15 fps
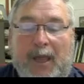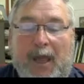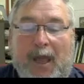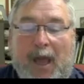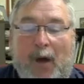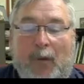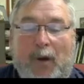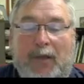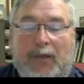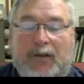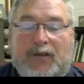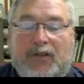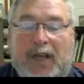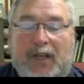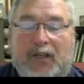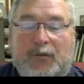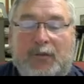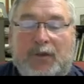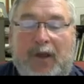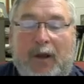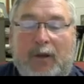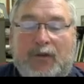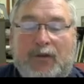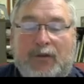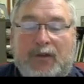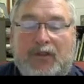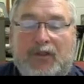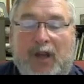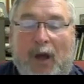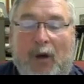A weather station was also
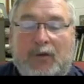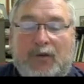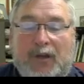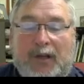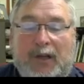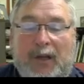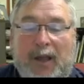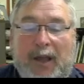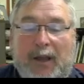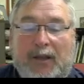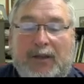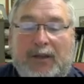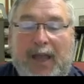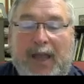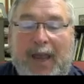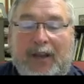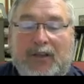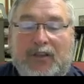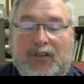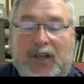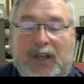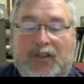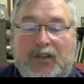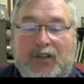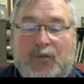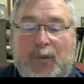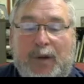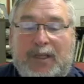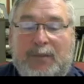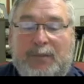installed to collect data such as
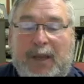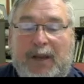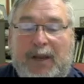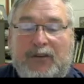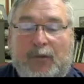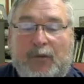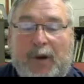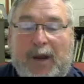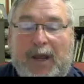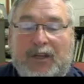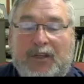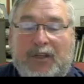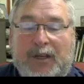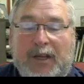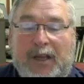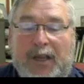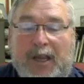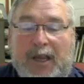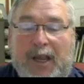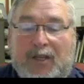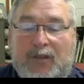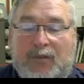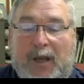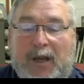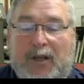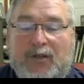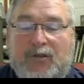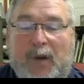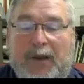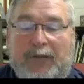wind speed and direction, as well
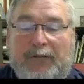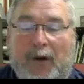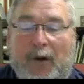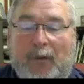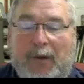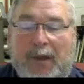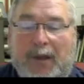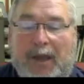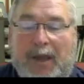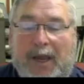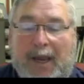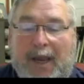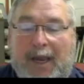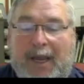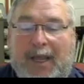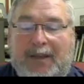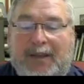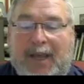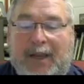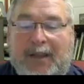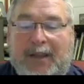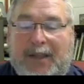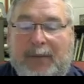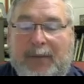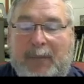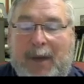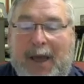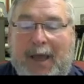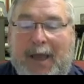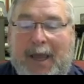as rainfall. Any data that
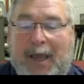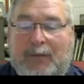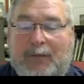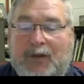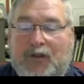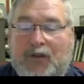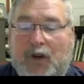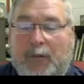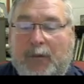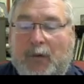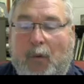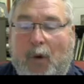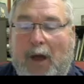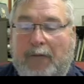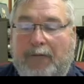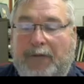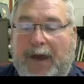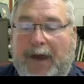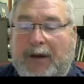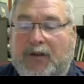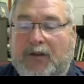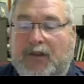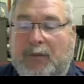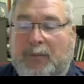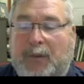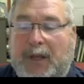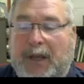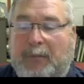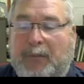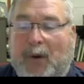might help determine what factors could
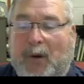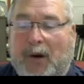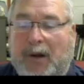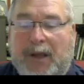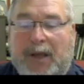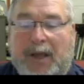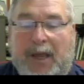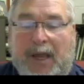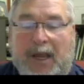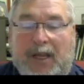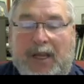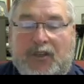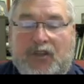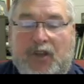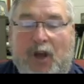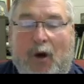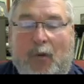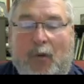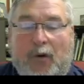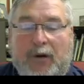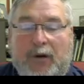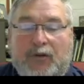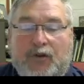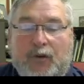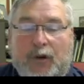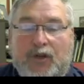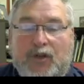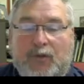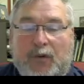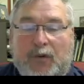play a part in saltwater
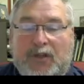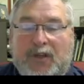intrusion was